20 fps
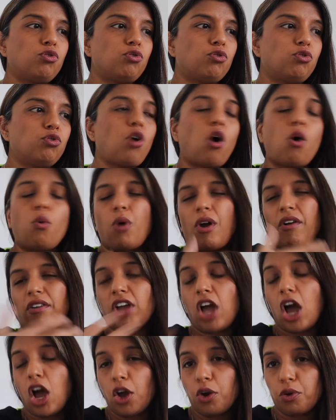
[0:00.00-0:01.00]
not wear a
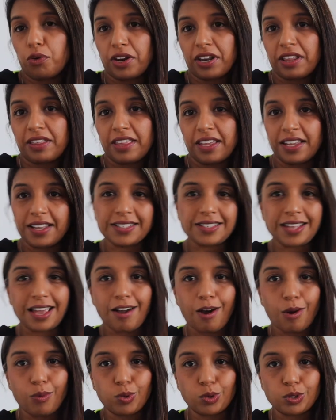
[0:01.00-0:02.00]
coat or anything, because they
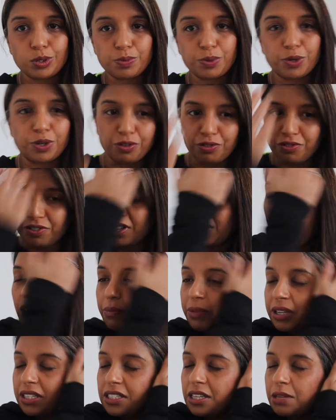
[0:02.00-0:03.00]
are waterproof,
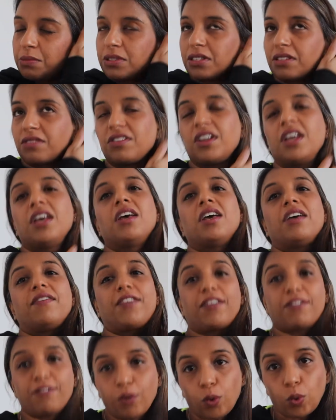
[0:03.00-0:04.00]
in terms of if
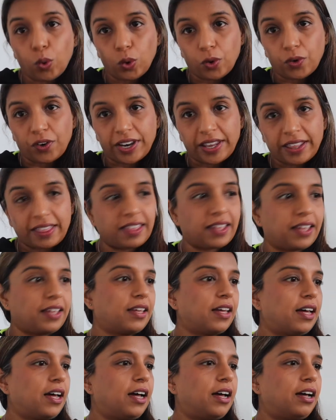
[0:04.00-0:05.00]
you fall or anything.
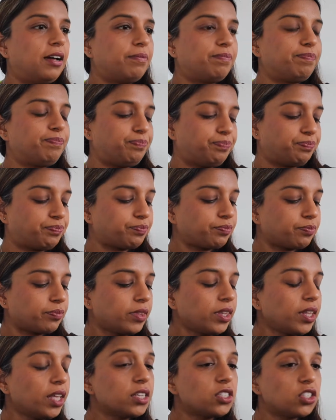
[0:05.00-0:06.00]

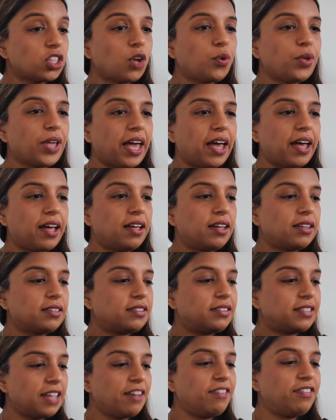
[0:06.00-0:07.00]
So yeah,
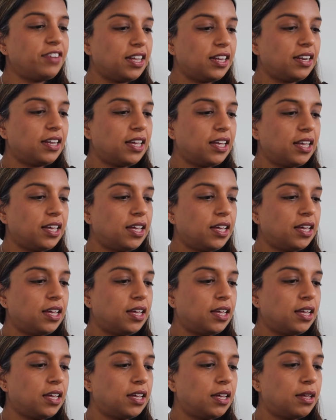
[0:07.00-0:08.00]
definitely
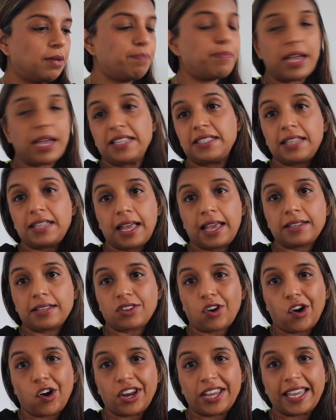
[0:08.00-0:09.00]
base layers
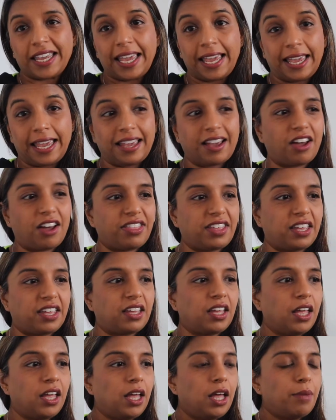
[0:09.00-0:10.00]
are a key. I think
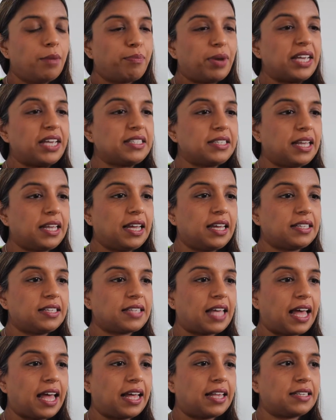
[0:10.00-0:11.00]
base layers
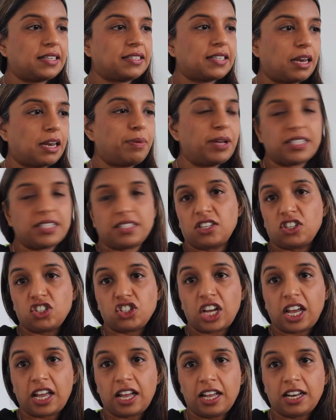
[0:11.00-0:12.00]
and salopettes
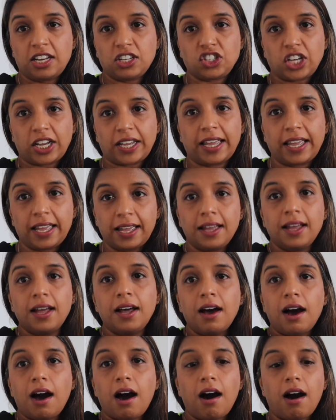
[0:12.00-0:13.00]
and a jacket
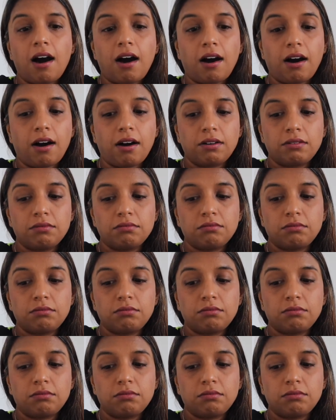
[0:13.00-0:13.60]
are